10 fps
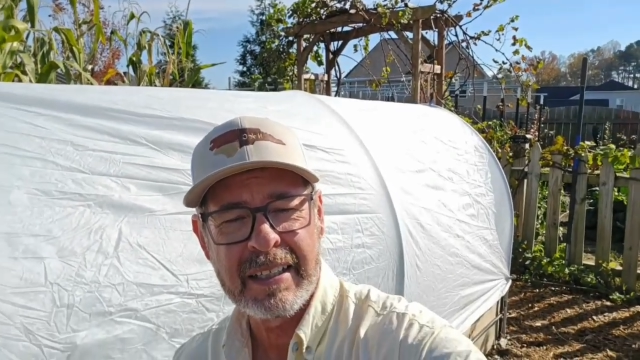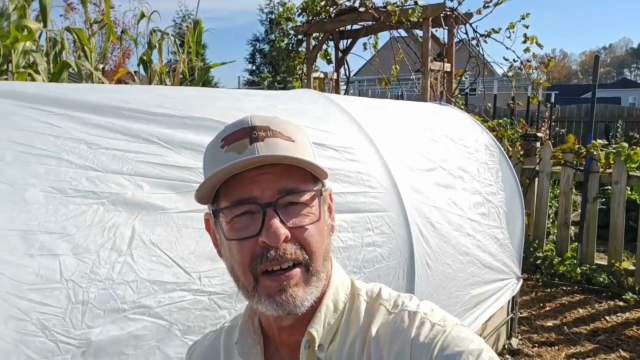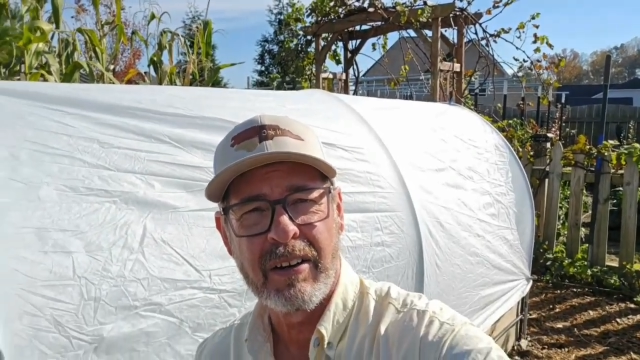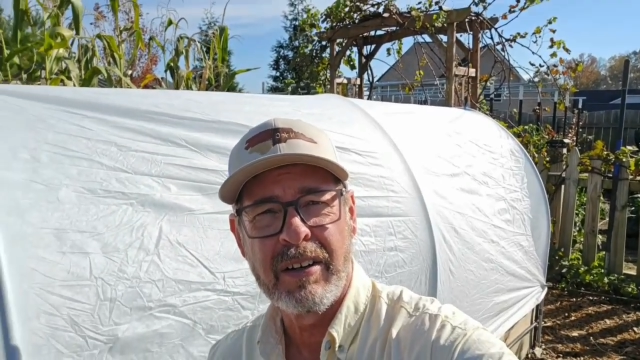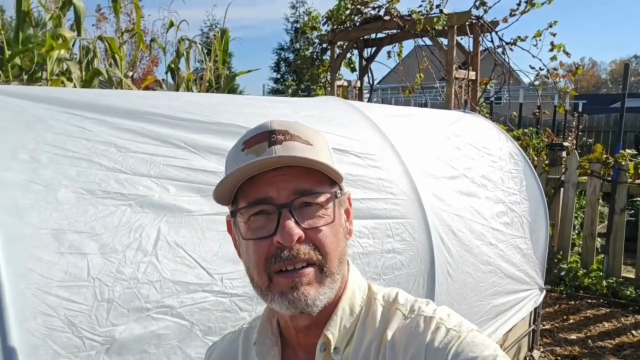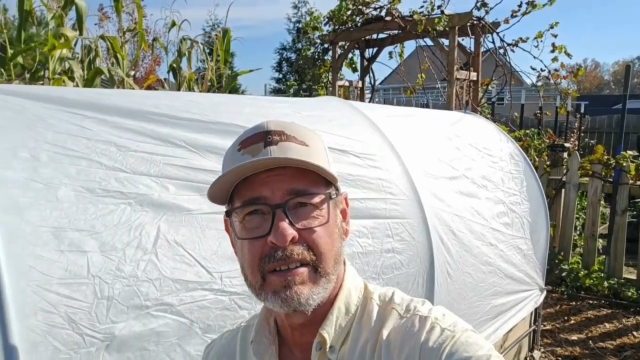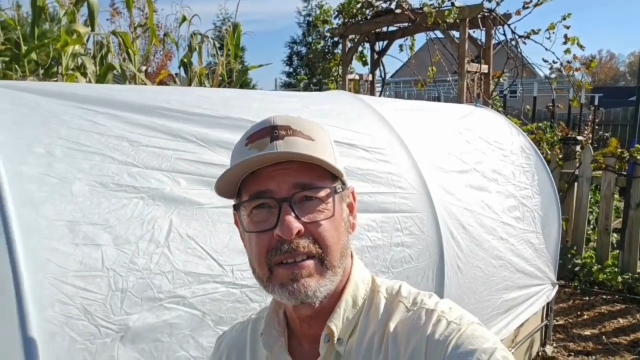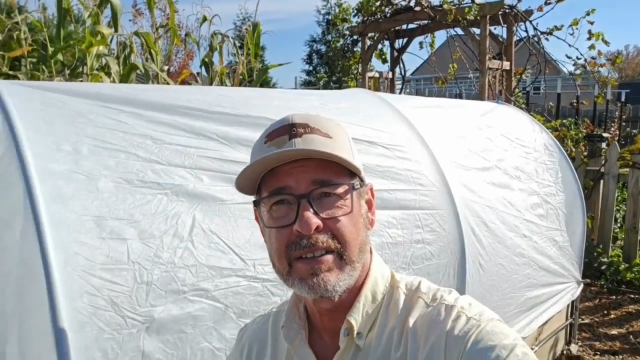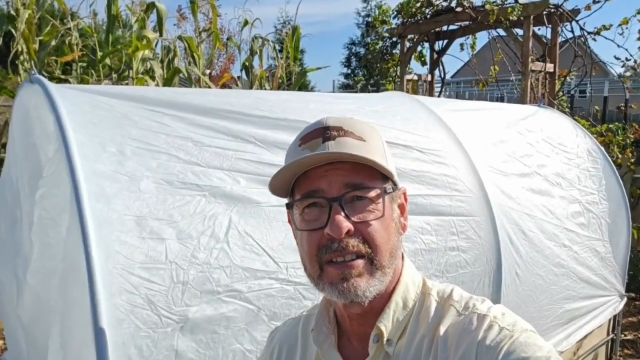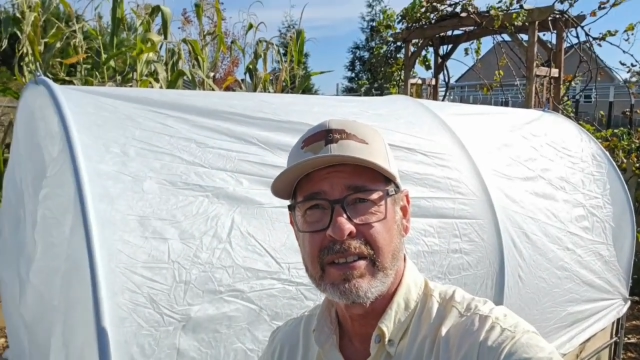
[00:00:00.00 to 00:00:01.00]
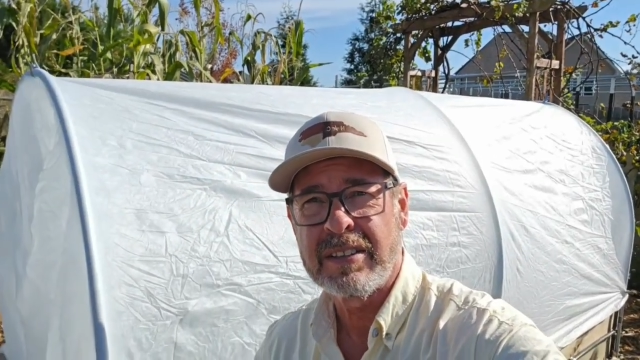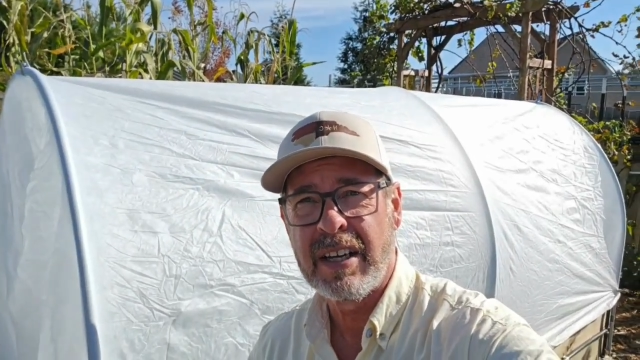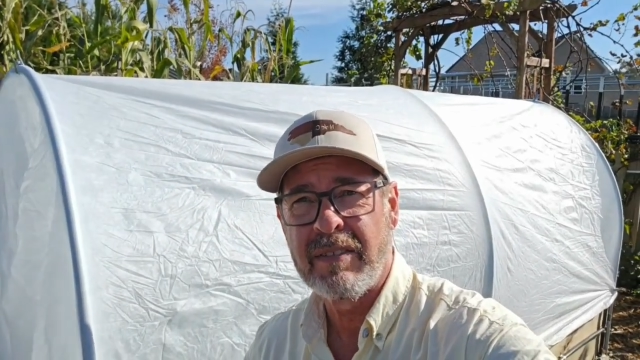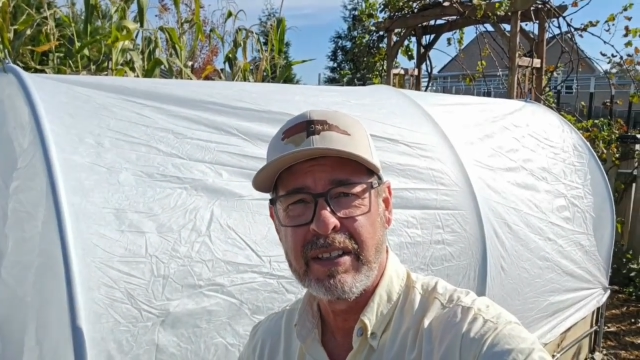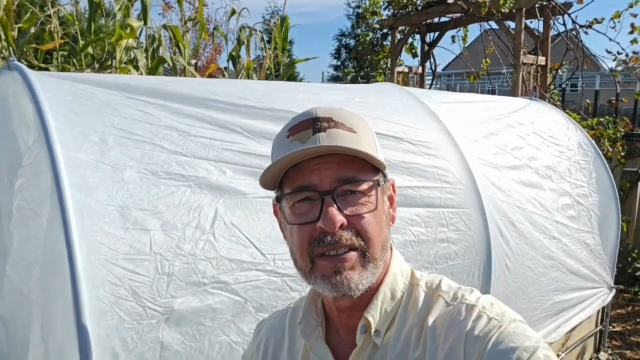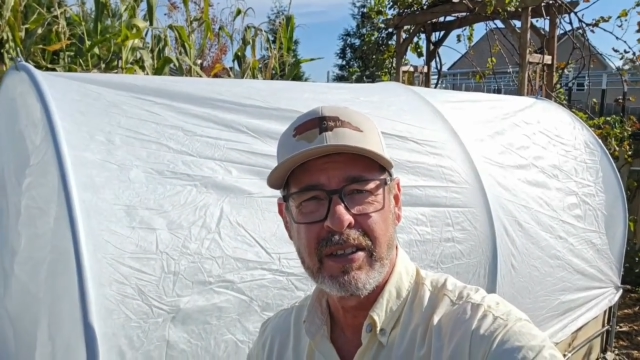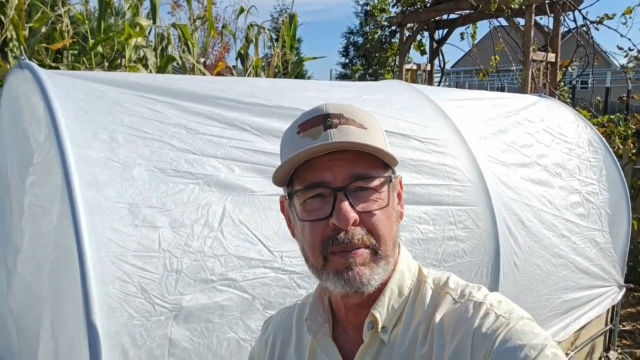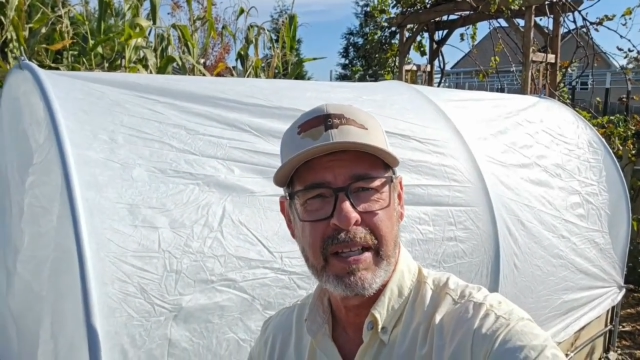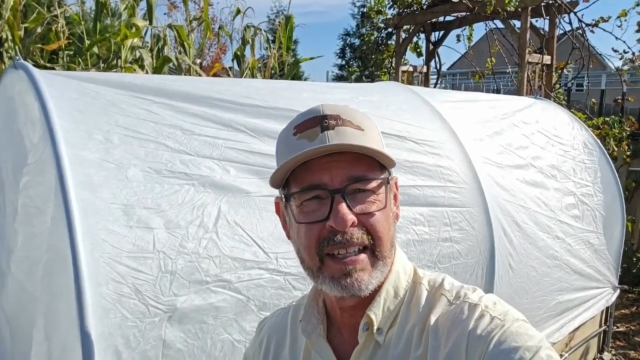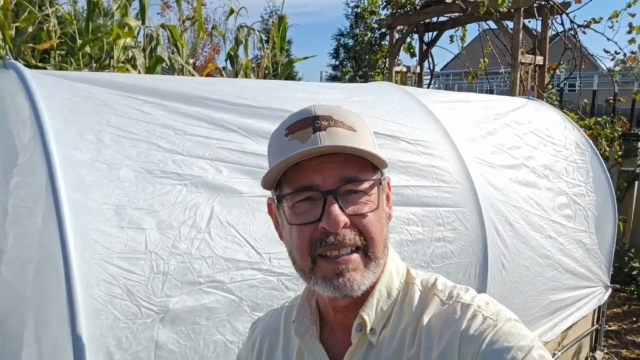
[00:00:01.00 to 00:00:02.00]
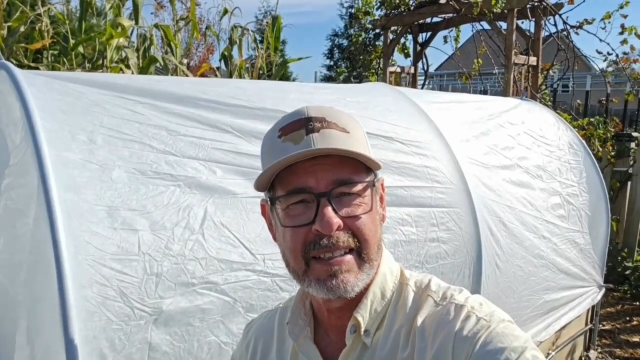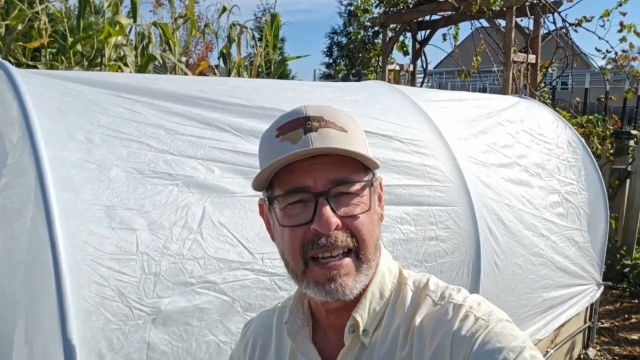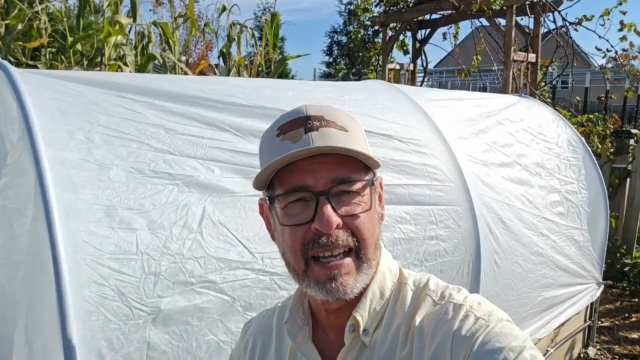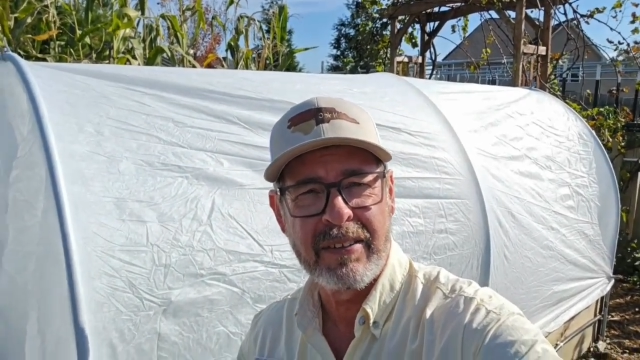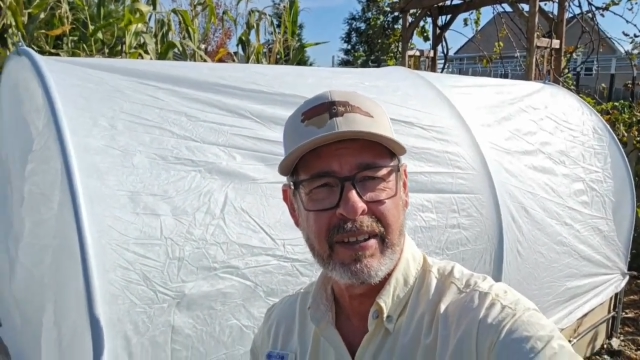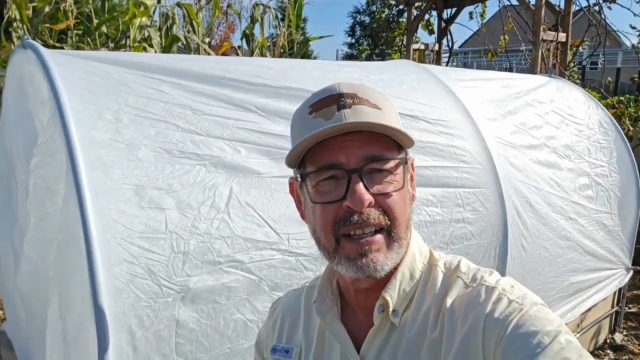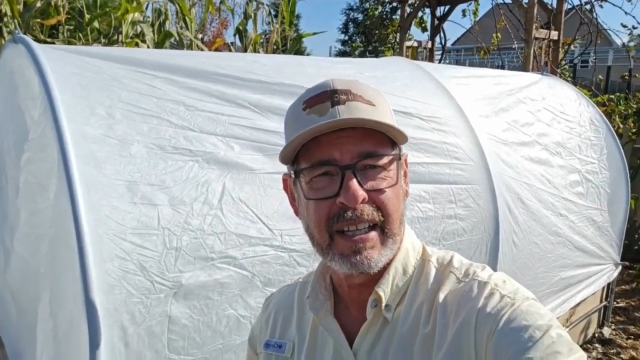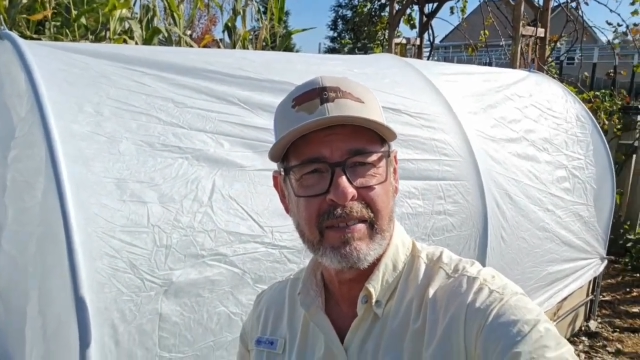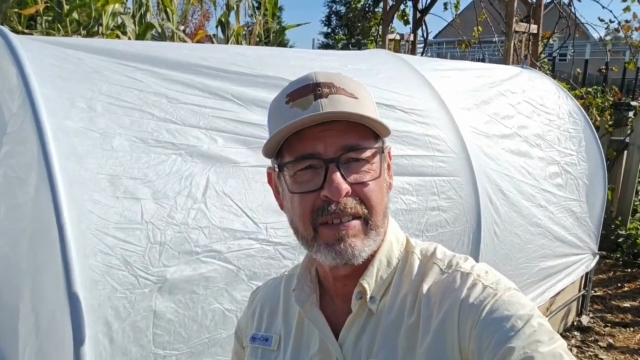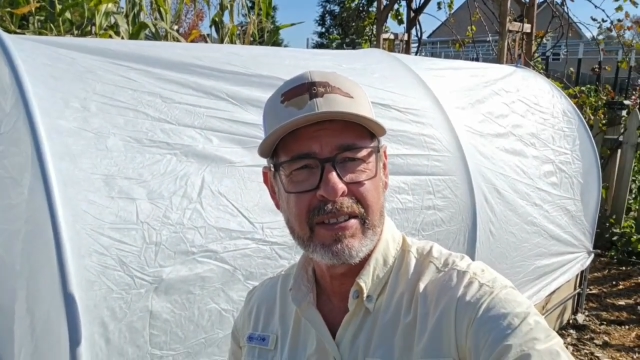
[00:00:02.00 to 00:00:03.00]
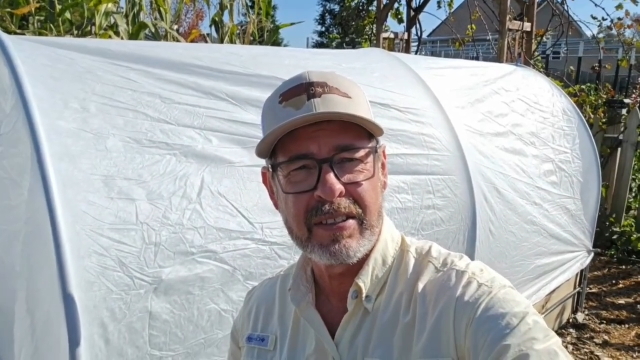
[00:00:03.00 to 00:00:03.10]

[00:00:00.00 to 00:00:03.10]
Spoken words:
No, it's the 7th. So it'll be like the 10th or the 11th.